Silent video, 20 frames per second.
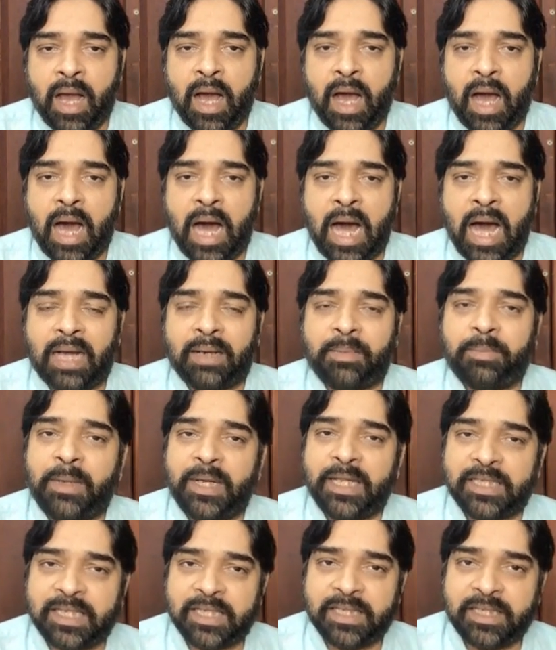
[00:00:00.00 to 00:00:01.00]
R
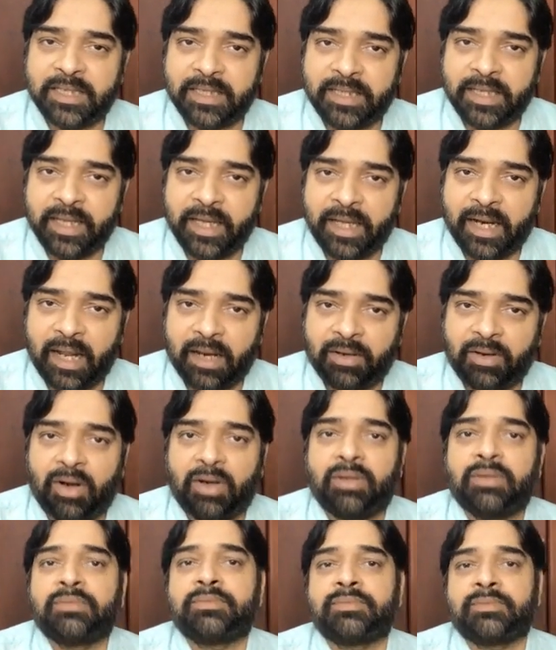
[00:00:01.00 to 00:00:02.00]
places is there or not?
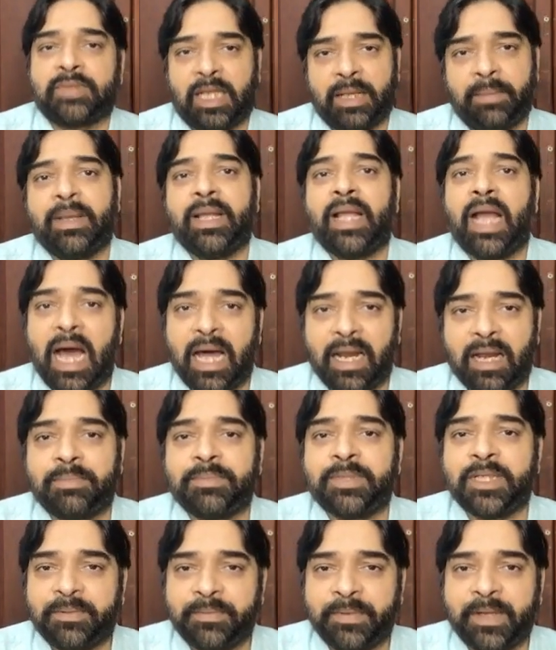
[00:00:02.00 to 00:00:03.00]
Bhai, R
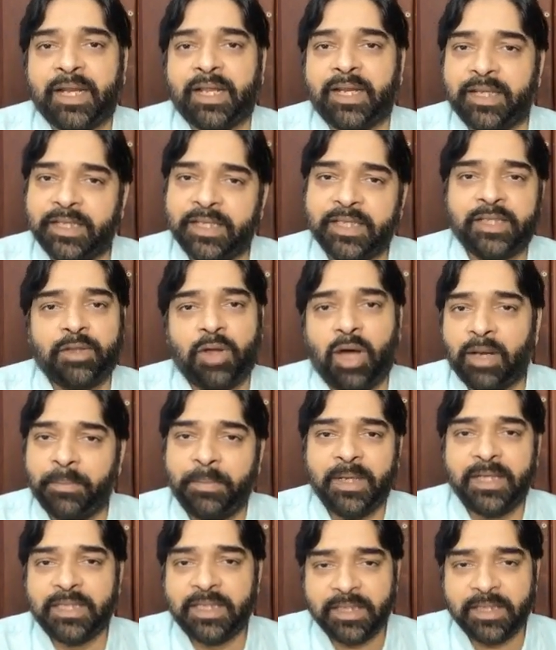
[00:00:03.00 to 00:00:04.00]
object we are arranging to R
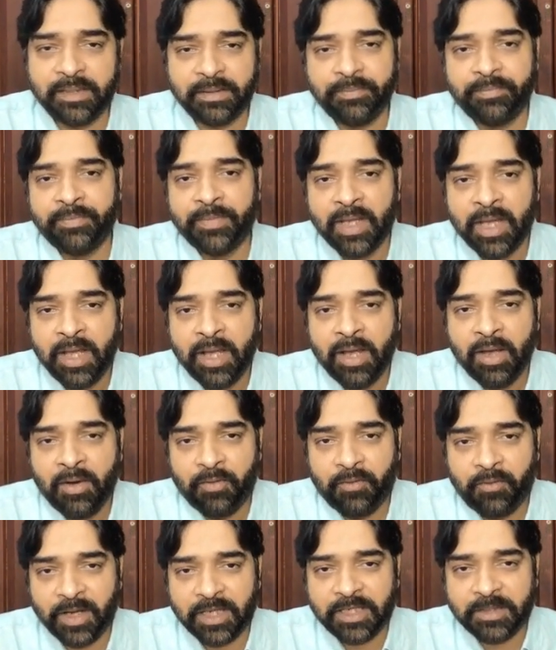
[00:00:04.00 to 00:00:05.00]
places.
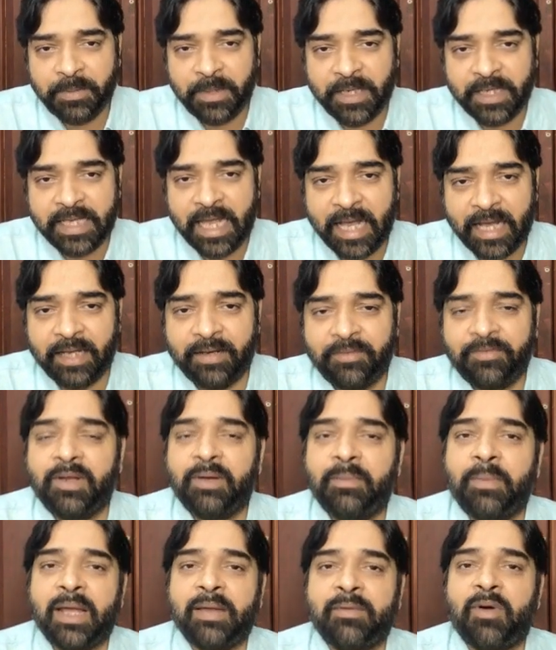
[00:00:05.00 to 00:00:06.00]
First place I can fill
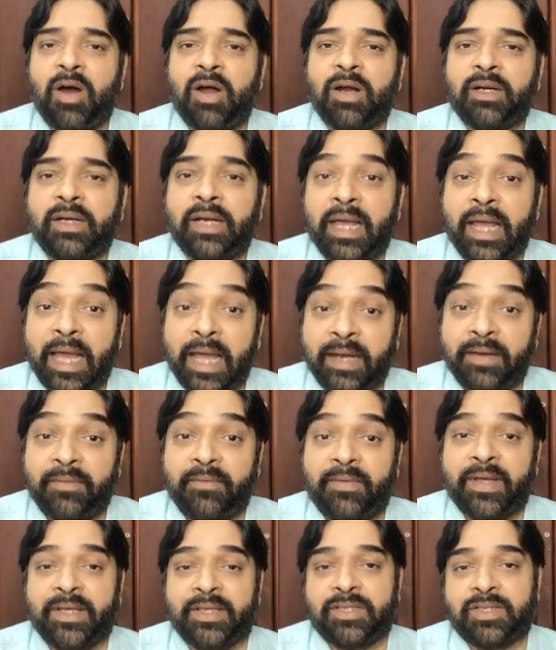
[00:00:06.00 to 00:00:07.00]
by what? N
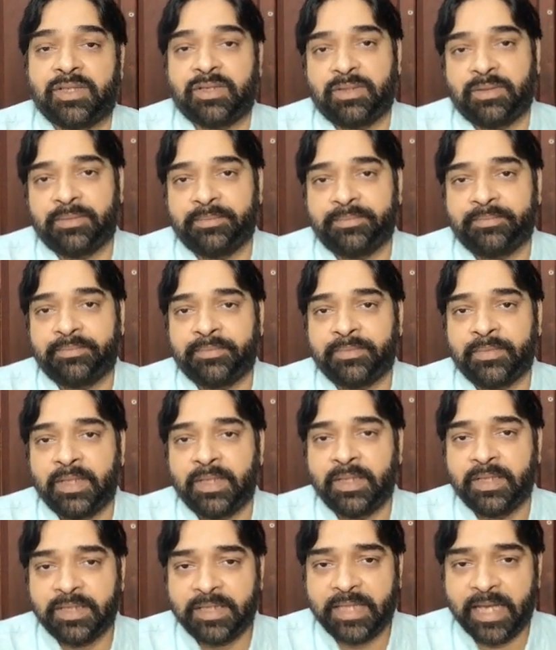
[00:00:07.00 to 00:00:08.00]
ways.
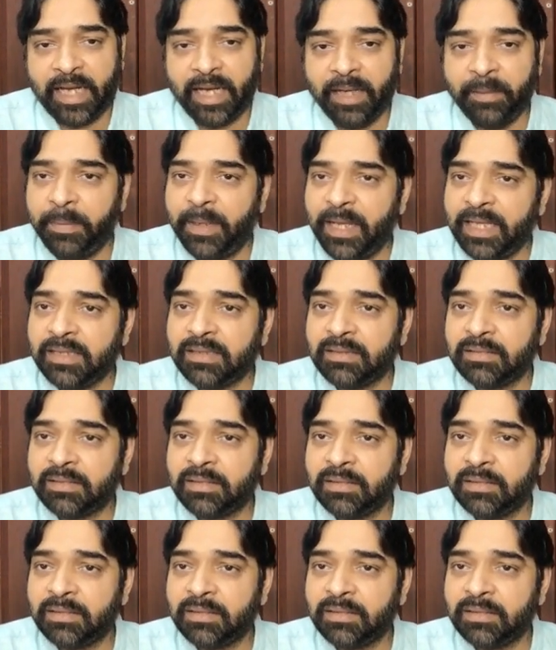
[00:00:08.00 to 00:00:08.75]
Second place,